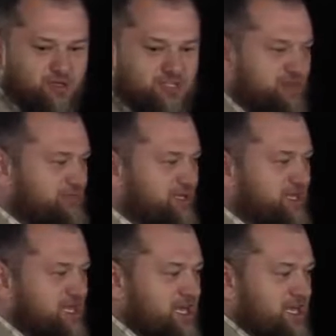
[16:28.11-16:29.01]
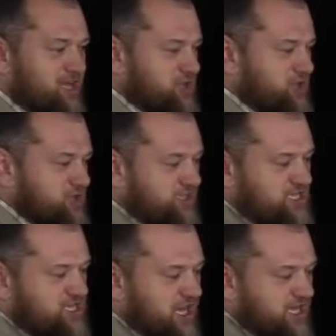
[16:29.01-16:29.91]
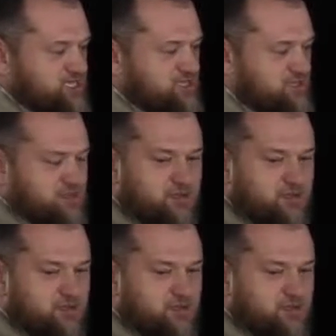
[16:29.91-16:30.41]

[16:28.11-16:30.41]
Somebody, these guys,